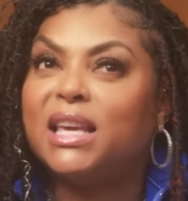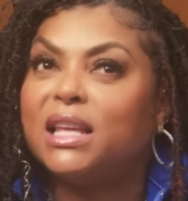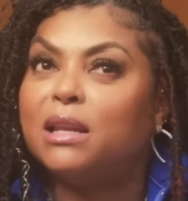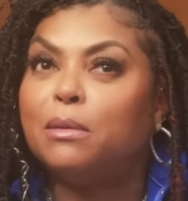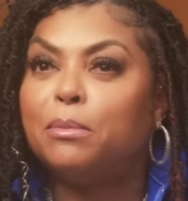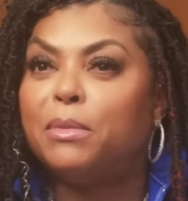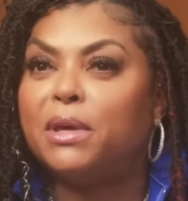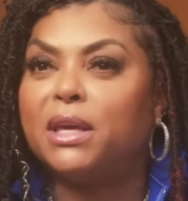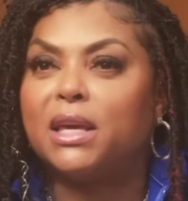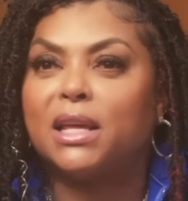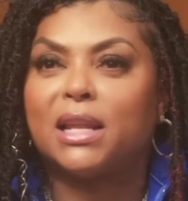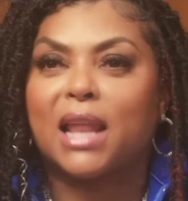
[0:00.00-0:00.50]

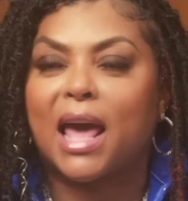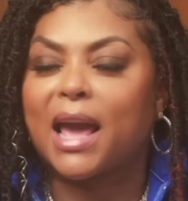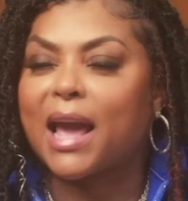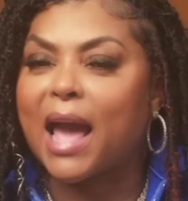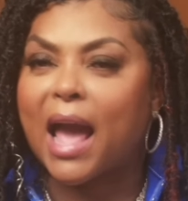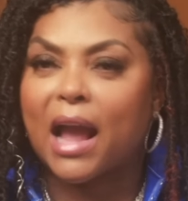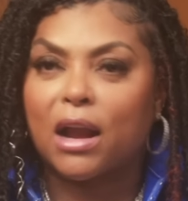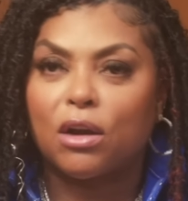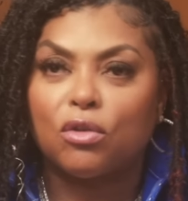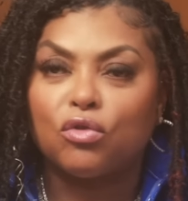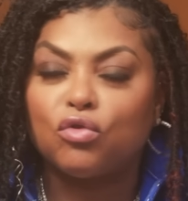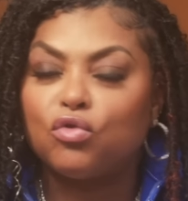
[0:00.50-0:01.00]
in me. Like
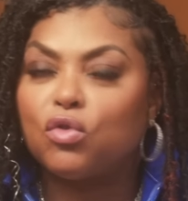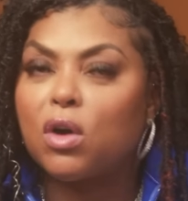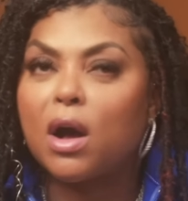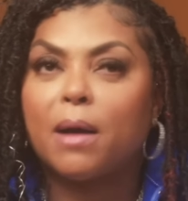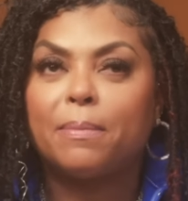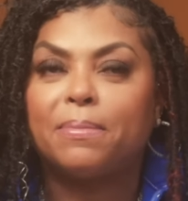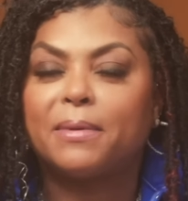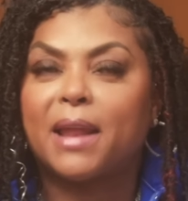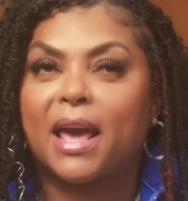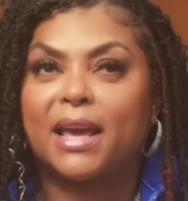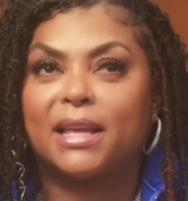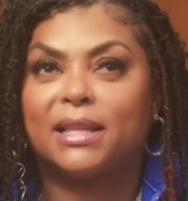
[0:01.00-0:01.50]
I grew
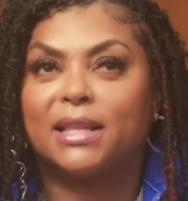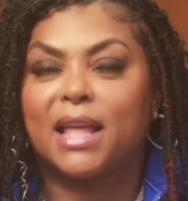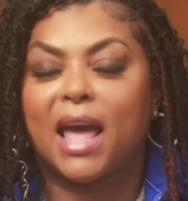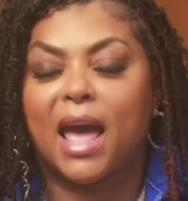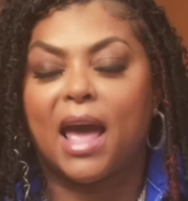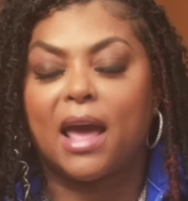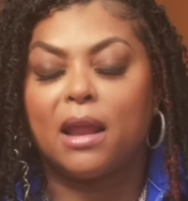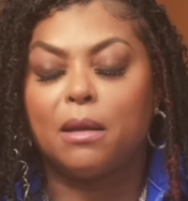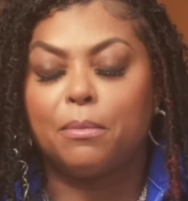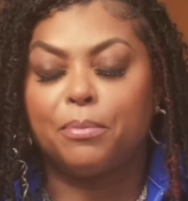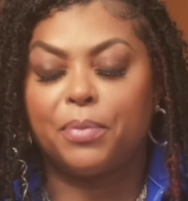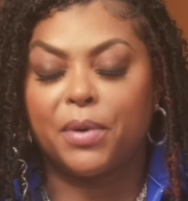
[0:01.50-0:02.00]
up like
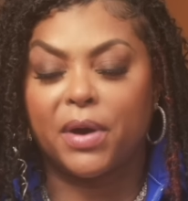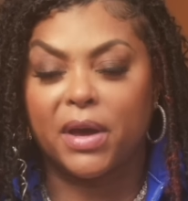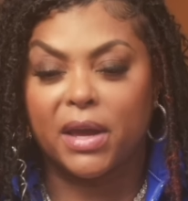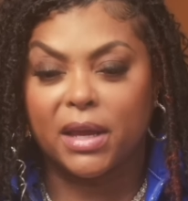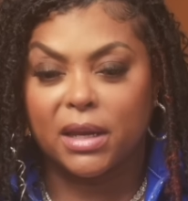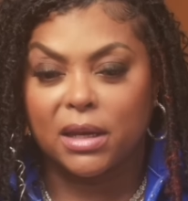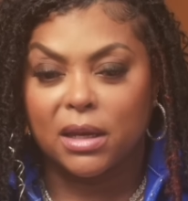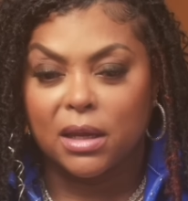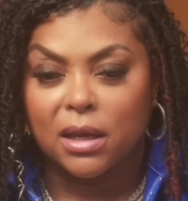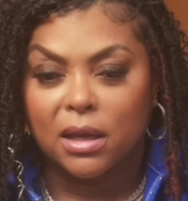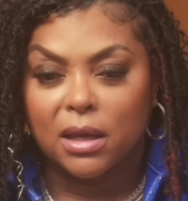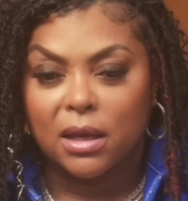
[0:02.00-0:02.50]
that.
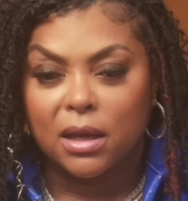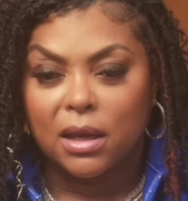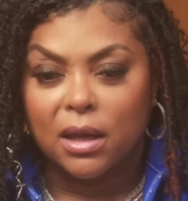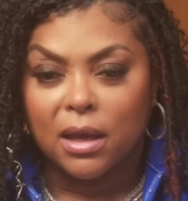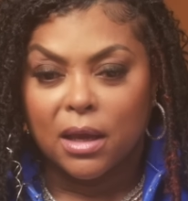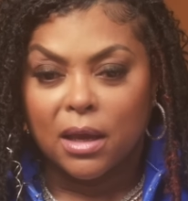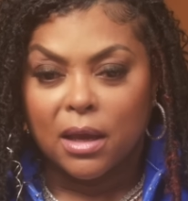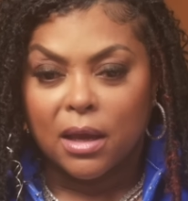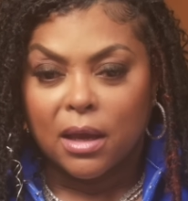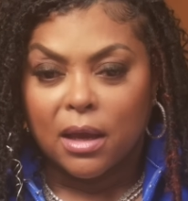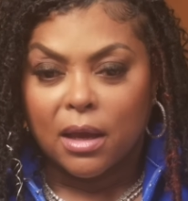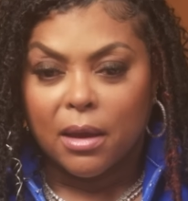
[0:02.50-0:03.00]
But
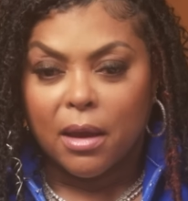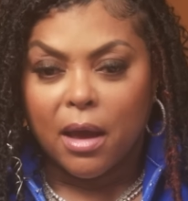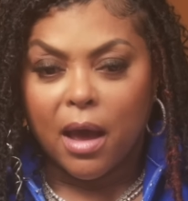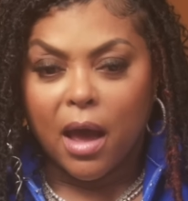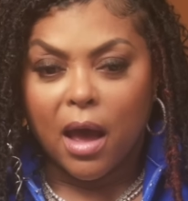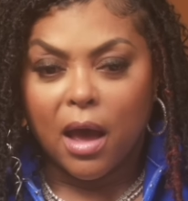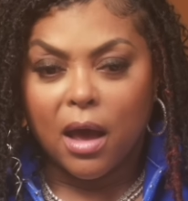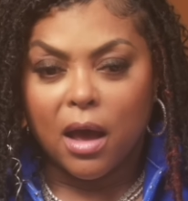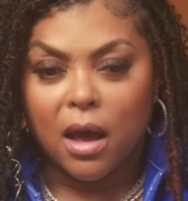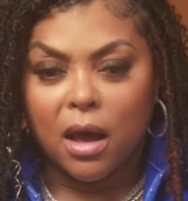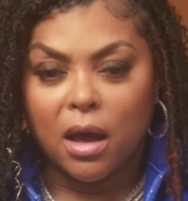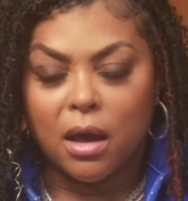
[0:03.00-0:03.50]

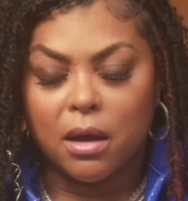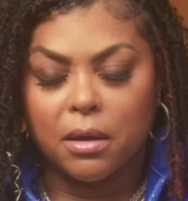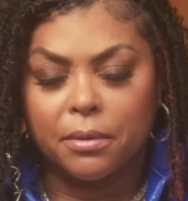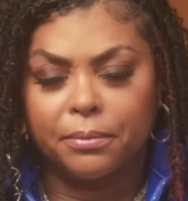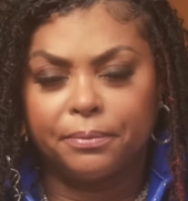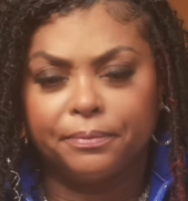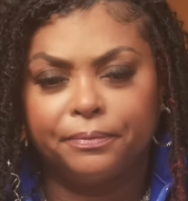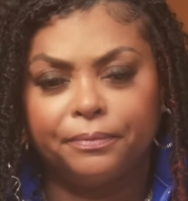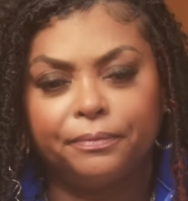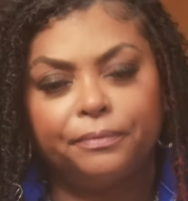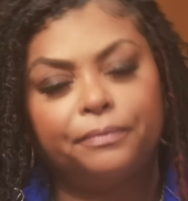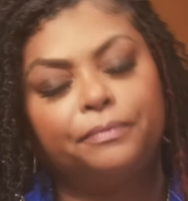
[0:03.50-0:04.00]

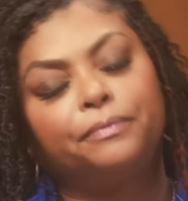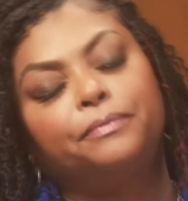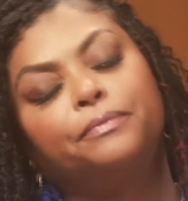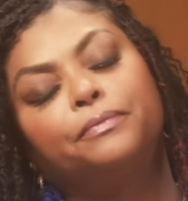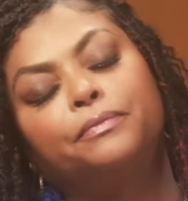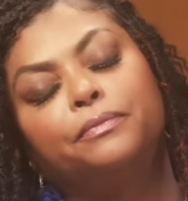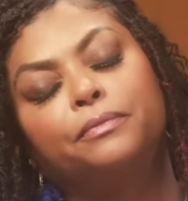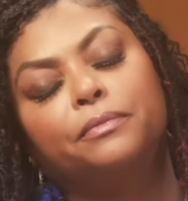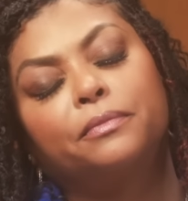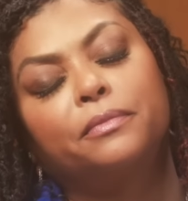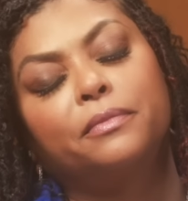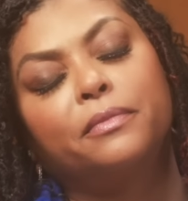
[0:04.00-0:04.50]
um
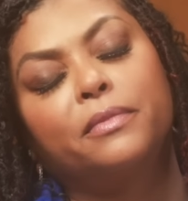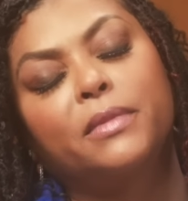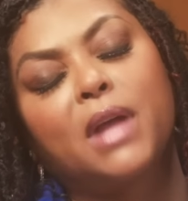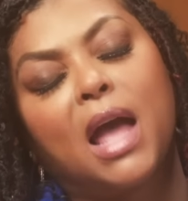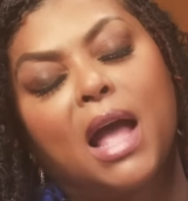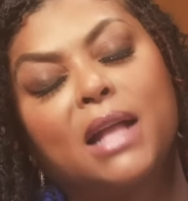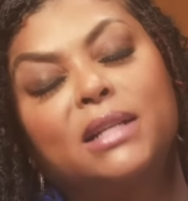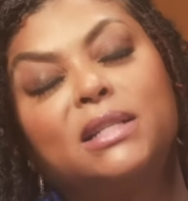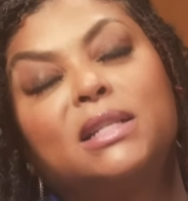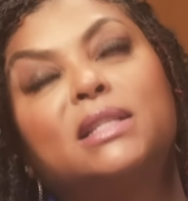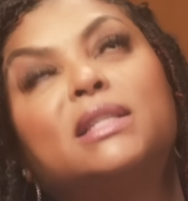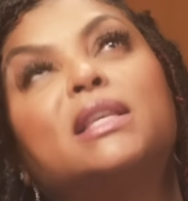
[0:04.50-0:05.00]

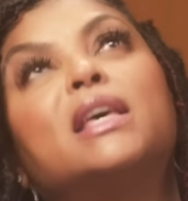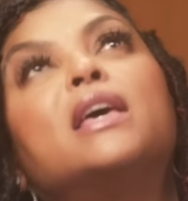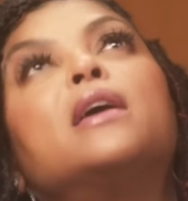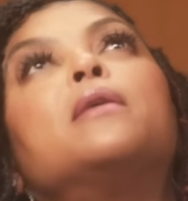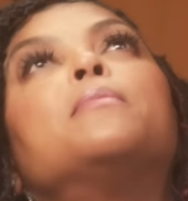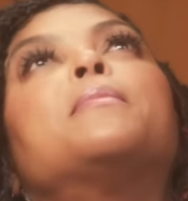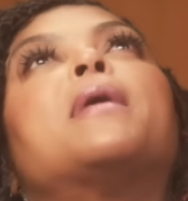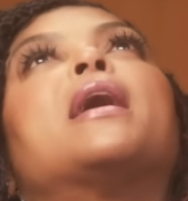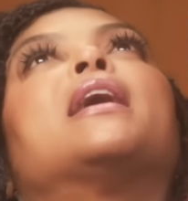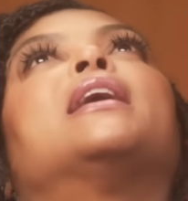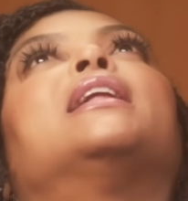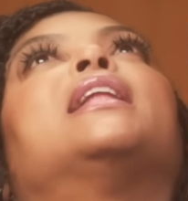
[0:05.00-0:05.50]
I just
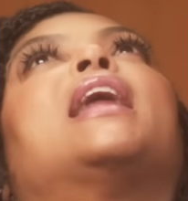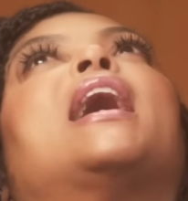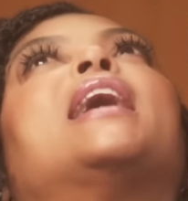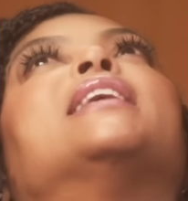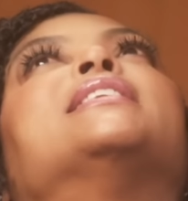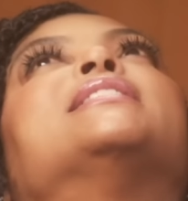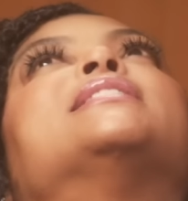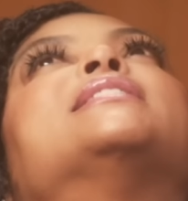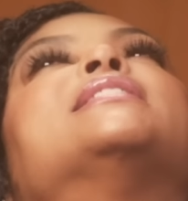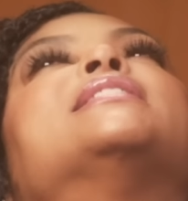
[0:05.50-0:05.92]
hit my glass